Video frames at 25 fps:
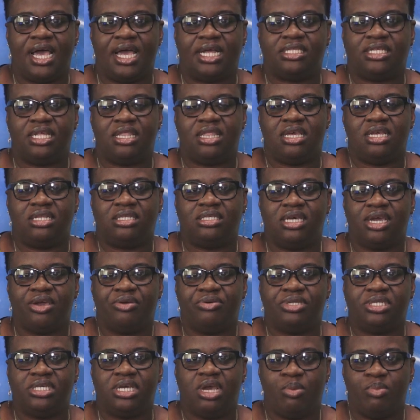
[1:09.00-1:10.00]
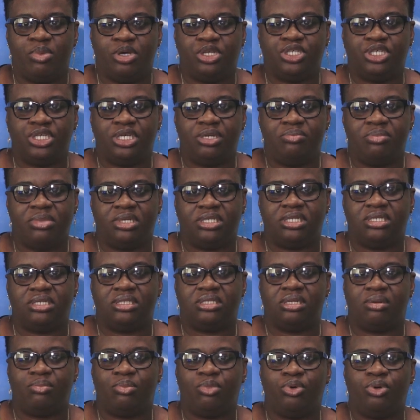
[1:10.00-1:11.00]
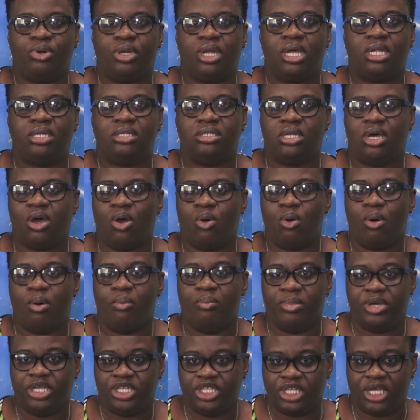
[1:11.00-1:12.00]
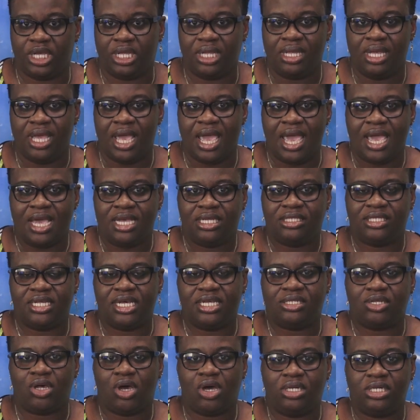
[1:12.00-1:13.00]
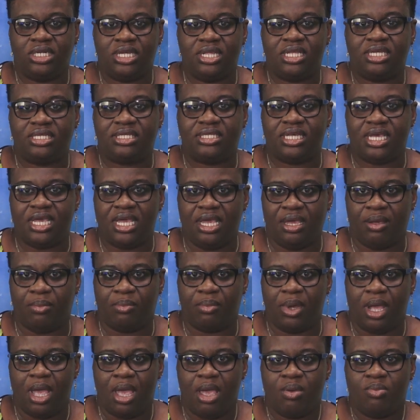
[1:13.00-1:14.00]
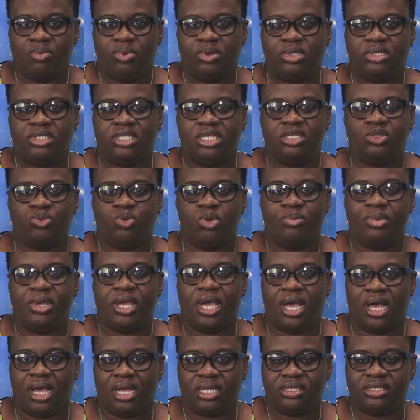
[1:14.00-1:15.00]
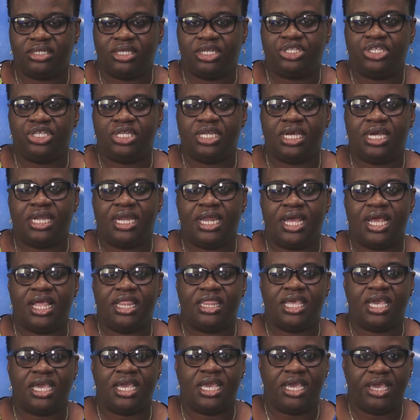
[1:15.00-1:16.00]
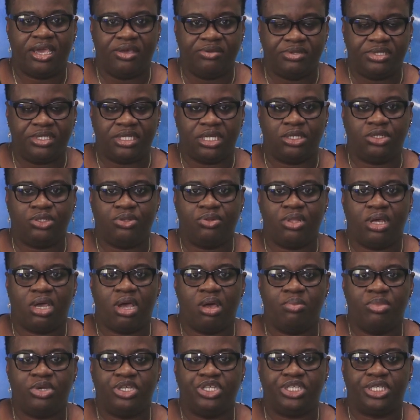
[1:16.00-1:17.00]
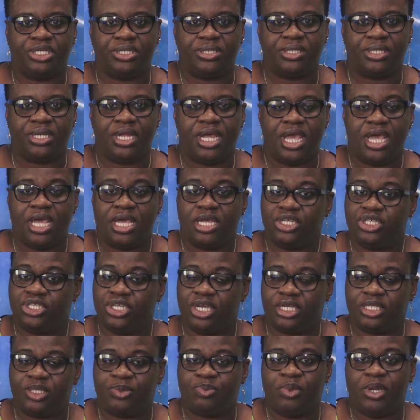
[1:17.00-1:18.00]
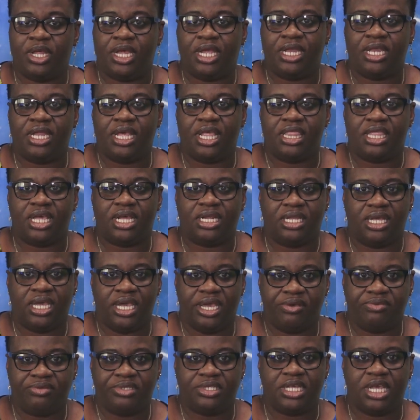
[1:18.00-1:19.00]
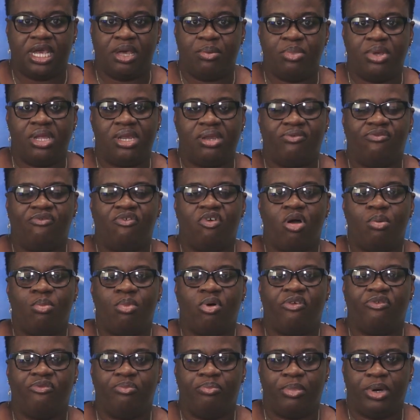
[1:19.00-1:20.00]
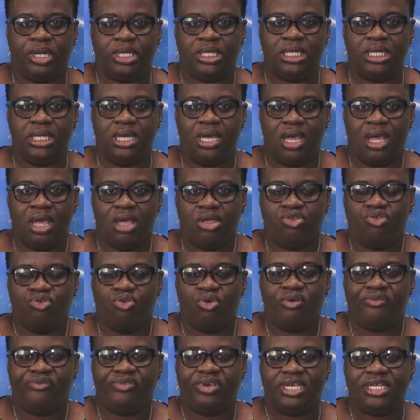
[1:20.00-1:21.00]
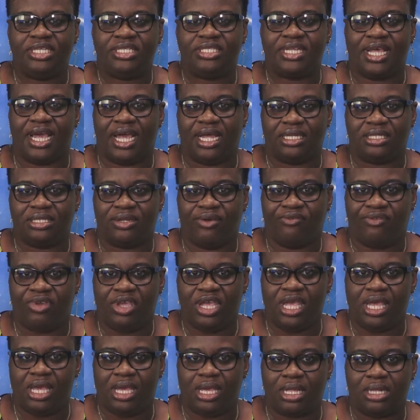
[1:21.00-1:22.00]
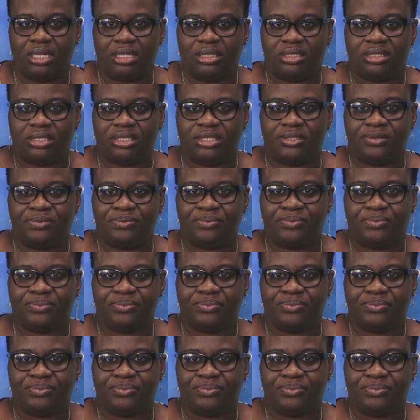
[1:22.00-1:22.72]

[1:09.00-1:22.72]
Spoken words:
at the Integrity Commission, Mrs. Simona Dow Mitchell, says under the scheme, persons will be asked to declare their gifts to the commission. She explained that gifts can be in the form of money, trophies, and vehicles.